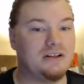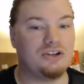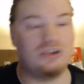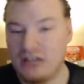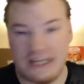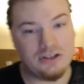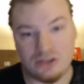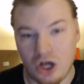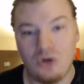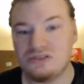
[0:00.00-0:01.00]

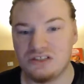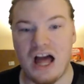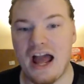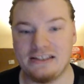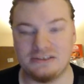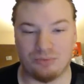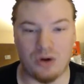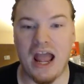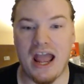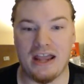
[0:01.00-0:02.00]
clotheslines
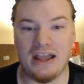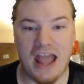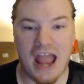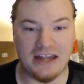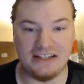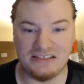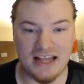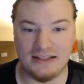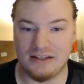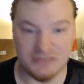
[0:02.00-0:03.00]
Bray, and he's
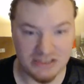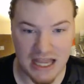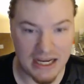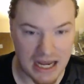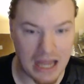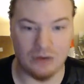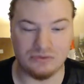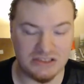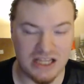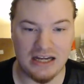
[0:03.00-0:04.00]
telling him, stay down,
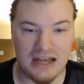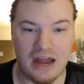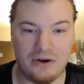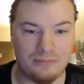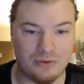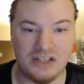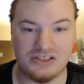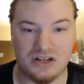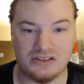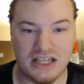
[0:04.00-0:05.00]
and Bray
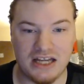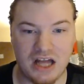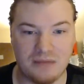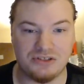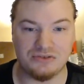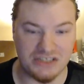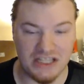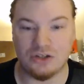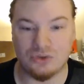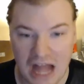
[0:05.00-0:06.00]
starts getting up, so
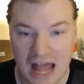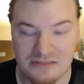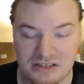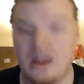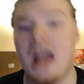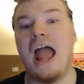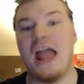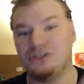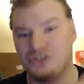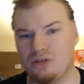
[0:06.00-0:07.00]
Cena grabs him
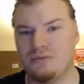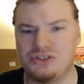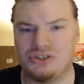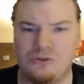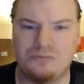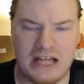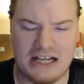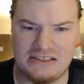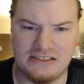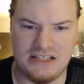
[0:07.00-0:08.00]
and German
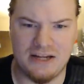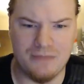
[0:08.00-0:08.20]
suplexes him,